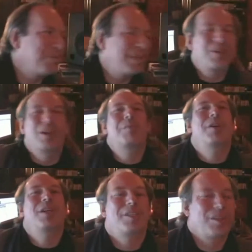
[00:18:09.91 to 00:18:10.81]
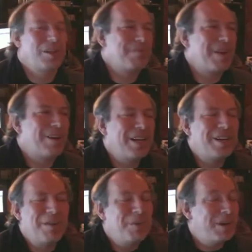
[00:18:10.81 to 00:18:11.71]
to be doing and what it's all about.
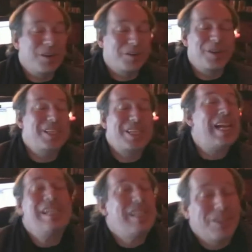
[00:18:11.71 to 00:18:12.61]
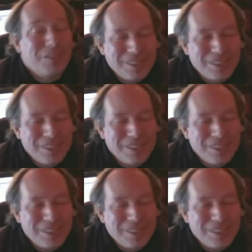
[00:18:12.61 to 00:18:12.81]
And we're not going to tell you.